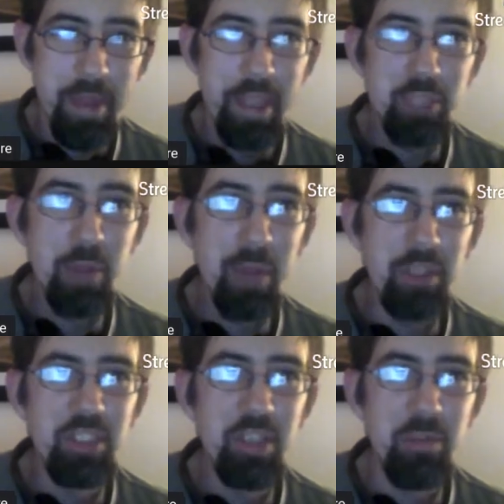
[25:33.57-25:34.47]
It's
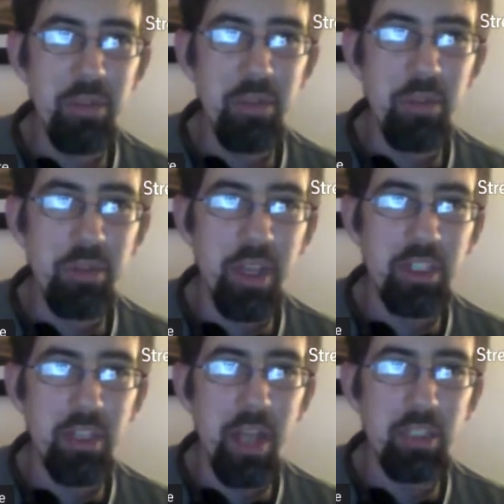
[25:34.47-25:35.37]
probably
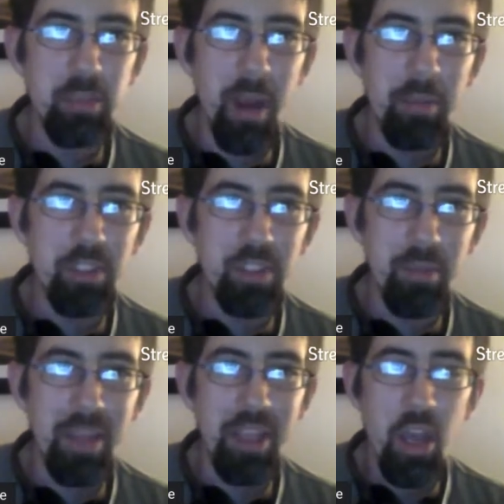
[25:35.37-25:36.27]
it's probably
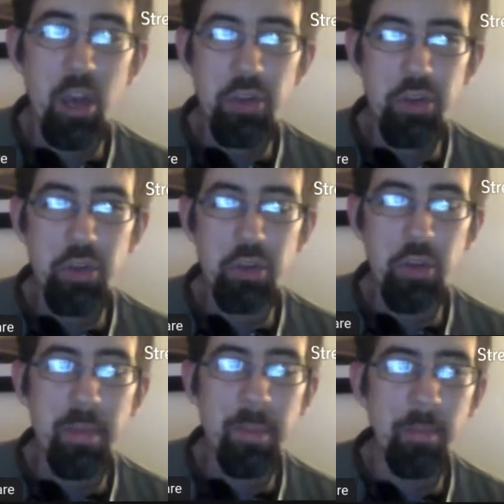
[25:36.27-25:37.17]
some like
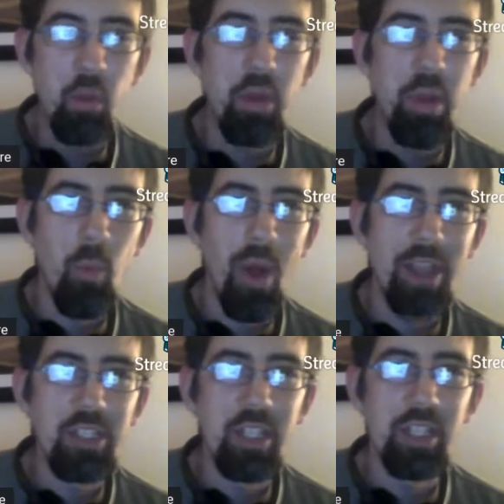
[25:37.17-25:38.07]
YouTube employee
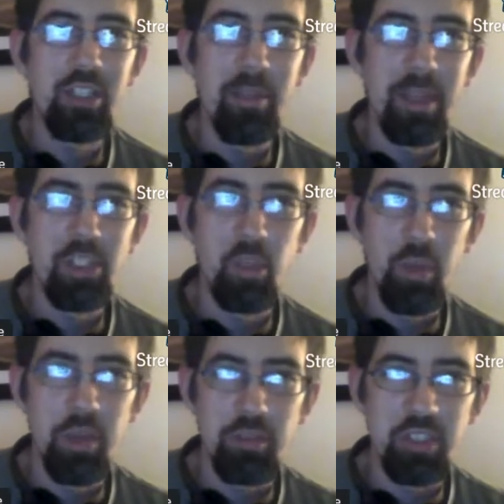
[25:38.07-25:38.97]
watching us to make sure
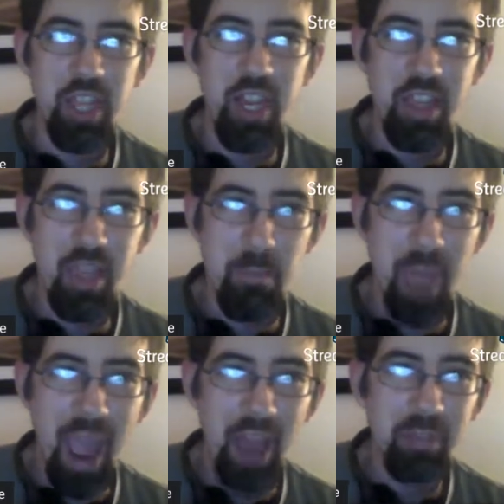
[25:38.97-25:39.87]
we don't say anything
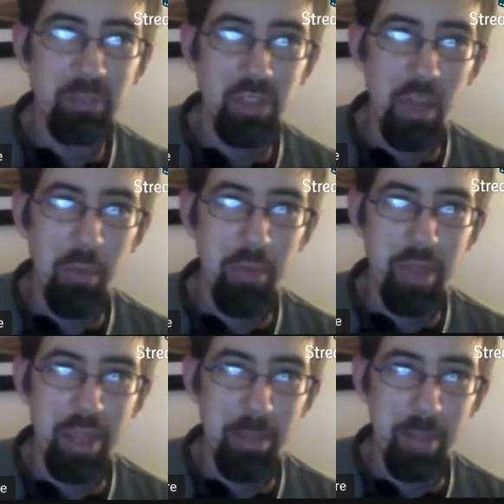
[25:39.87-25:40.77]
bad. That way we
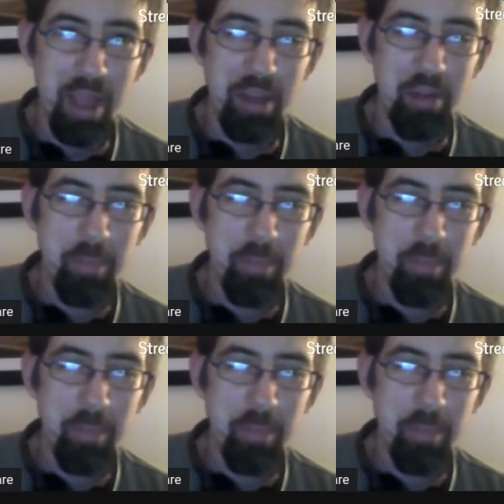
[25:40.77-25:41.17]
can get banned.